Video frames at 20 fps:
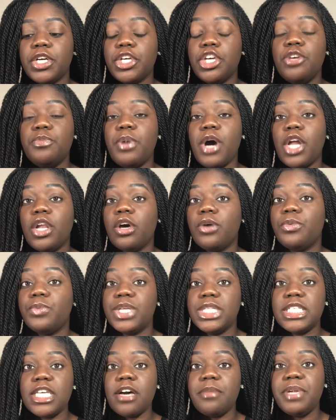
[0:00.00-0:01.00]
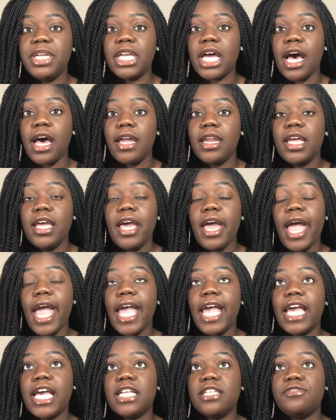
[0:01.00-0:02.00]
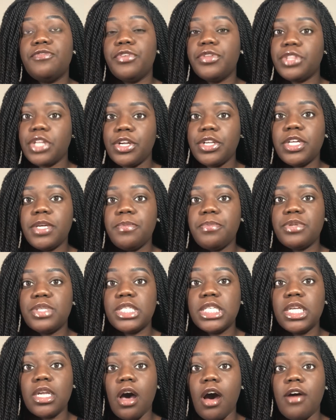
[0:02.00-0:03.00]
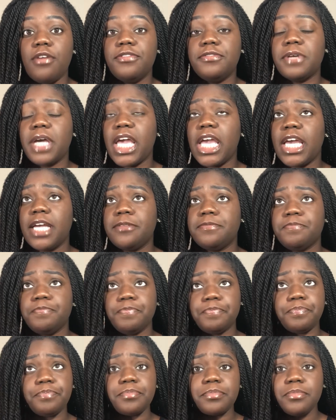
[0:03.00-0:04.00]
coupon on Retail Me Not and for 30% off, and